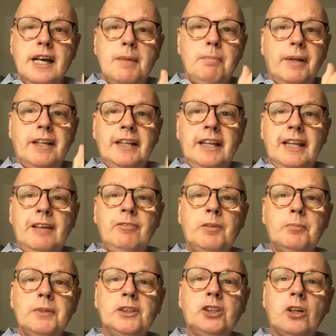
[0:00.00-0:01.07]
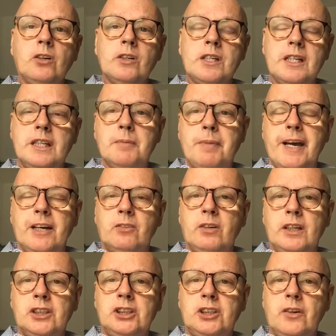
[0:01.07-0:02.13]
but leave the majority of the
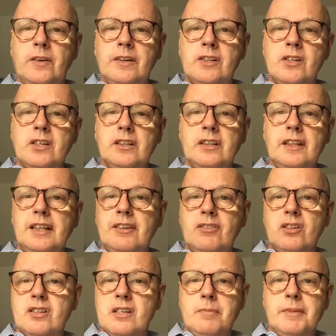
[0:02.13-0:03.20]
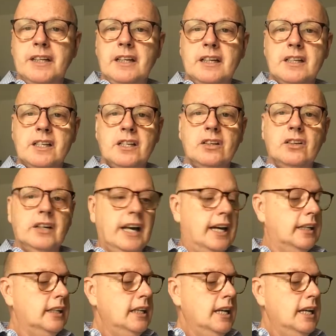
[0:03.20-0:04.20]
background showing so that they've got something nice to look at.